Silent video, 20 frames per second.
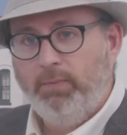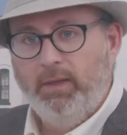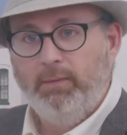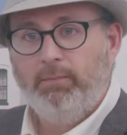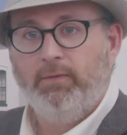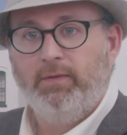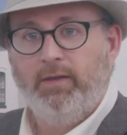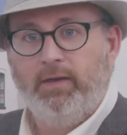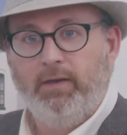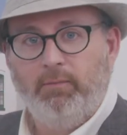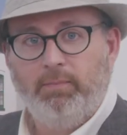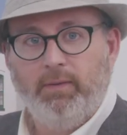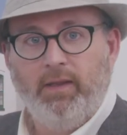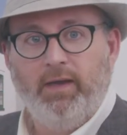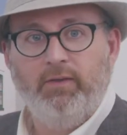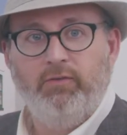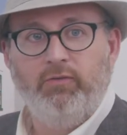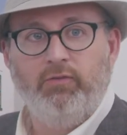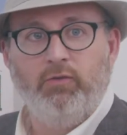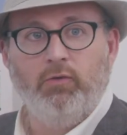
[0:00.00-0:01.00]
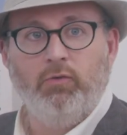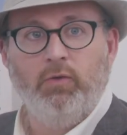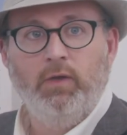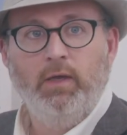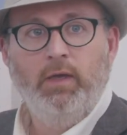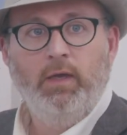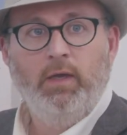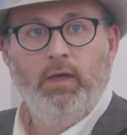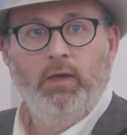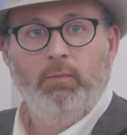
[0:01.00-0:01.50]
people that it applies to.
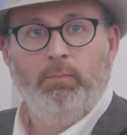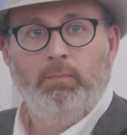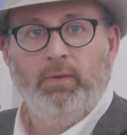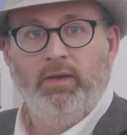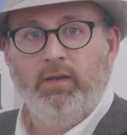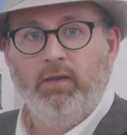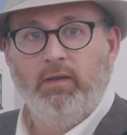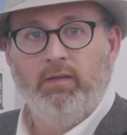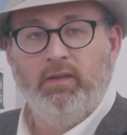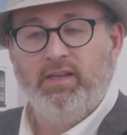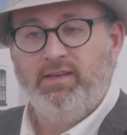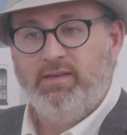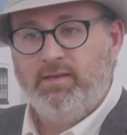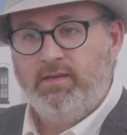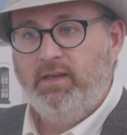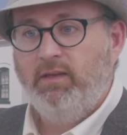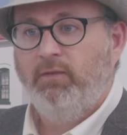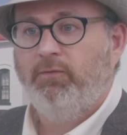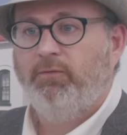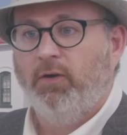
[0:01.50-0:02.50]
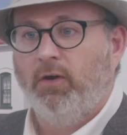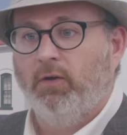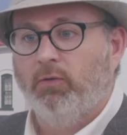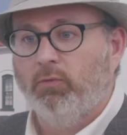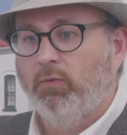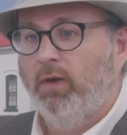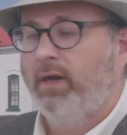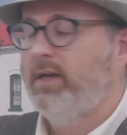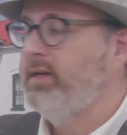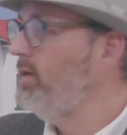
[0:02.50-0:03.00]
But the default
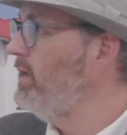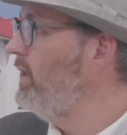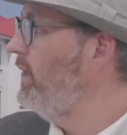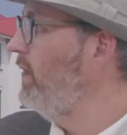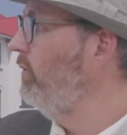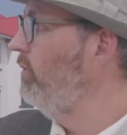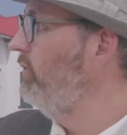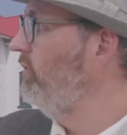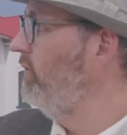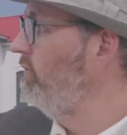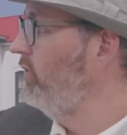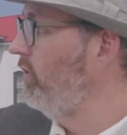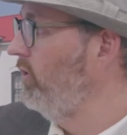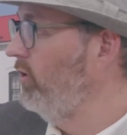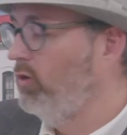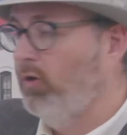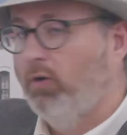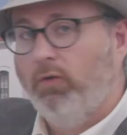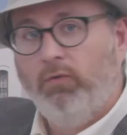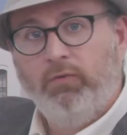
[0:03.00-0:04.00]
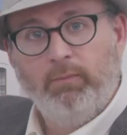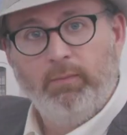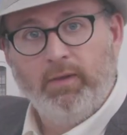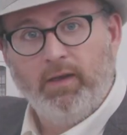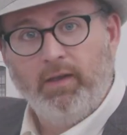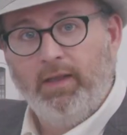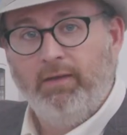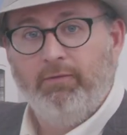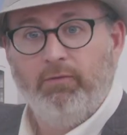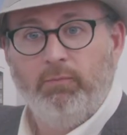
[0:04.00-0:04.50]
right now is it's going to go from an
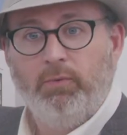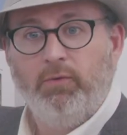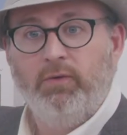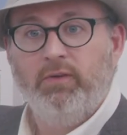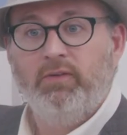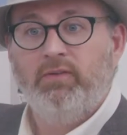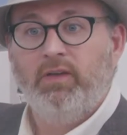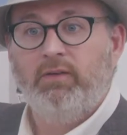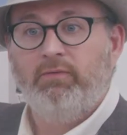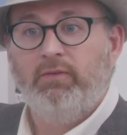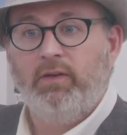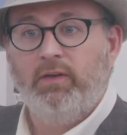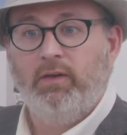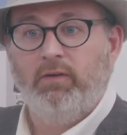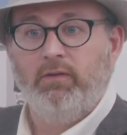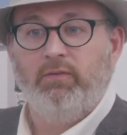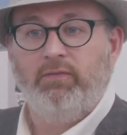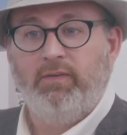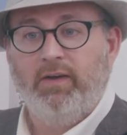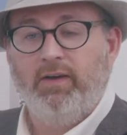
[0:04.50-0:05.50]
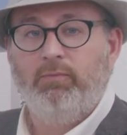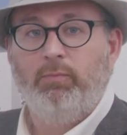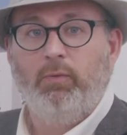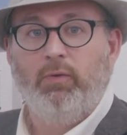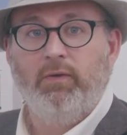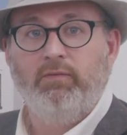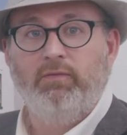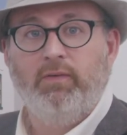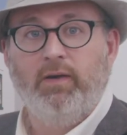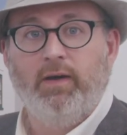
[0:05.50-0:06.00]
11.7 down to
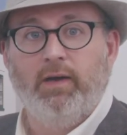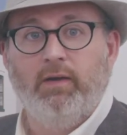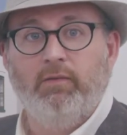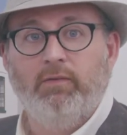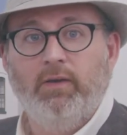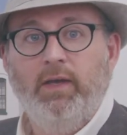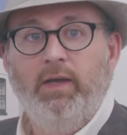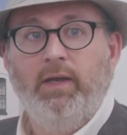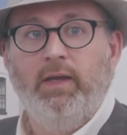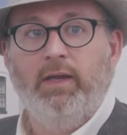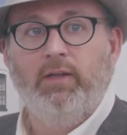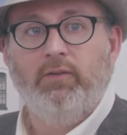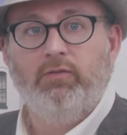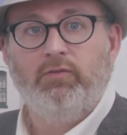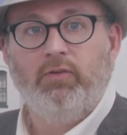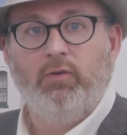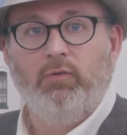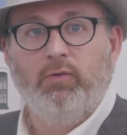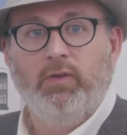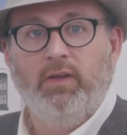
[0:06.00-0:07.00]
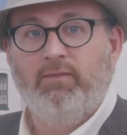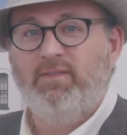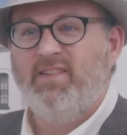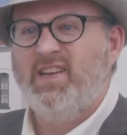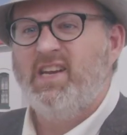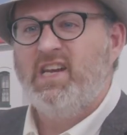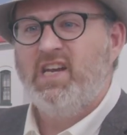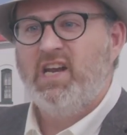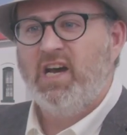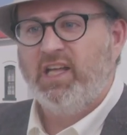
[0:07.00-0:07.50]
5.5. And so if
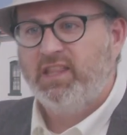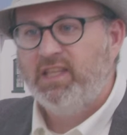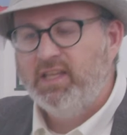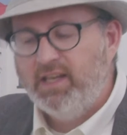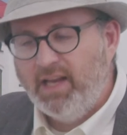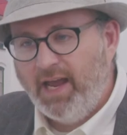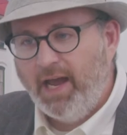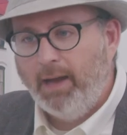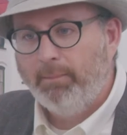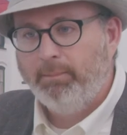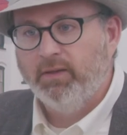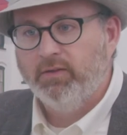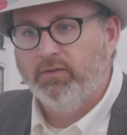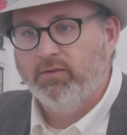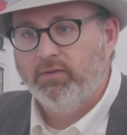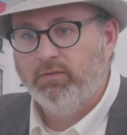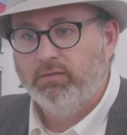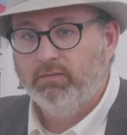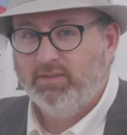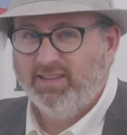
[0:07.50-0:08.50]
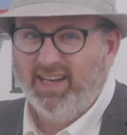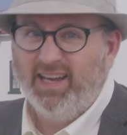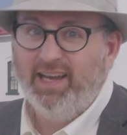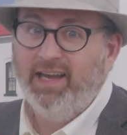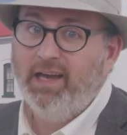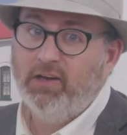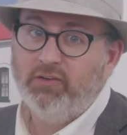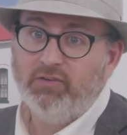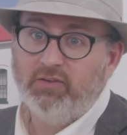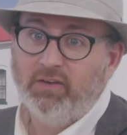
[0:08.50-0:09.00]
nothing happens, and I
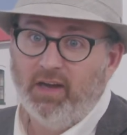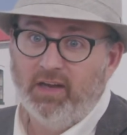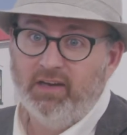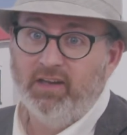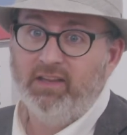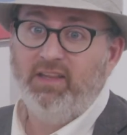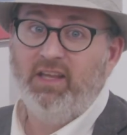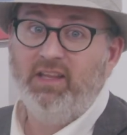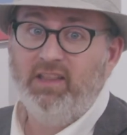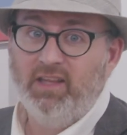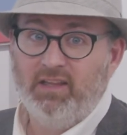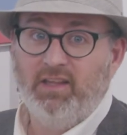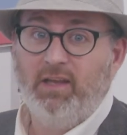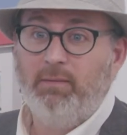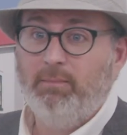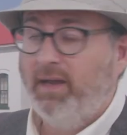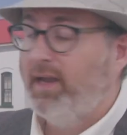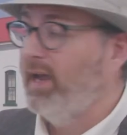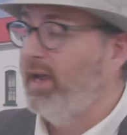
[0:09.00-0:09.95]
actually kind of think that that may